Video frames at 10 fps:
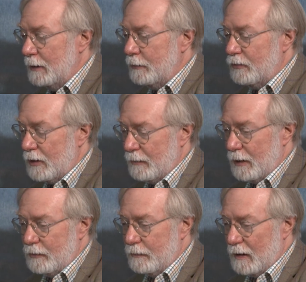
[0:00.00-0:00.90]
do
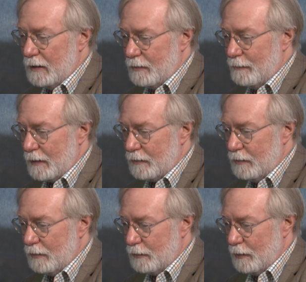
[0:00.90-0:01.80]
sometimes advise
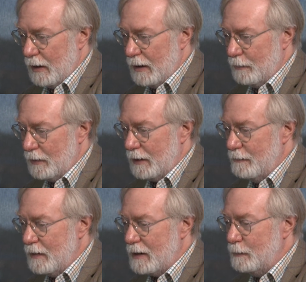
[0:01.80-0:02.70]
investors, and what I
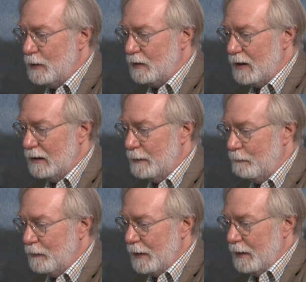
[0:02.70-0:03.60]
invariably tell
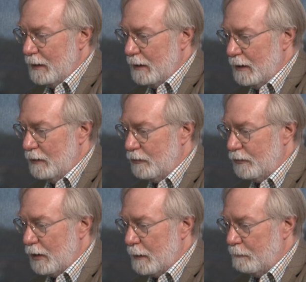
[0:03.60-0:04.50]
them
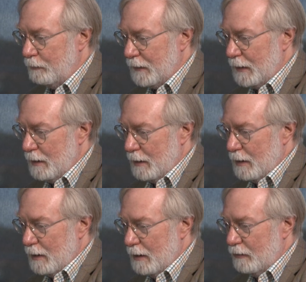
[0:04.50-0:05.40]
is
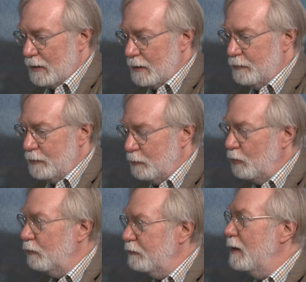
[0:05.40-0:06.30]
go for a
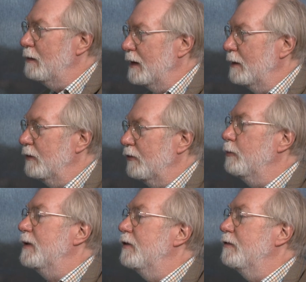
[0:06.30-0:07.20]
portfolio
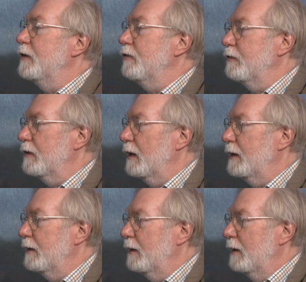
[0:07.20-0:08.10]
that's a bit
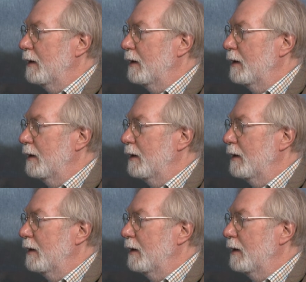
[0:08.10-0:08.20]
diversified.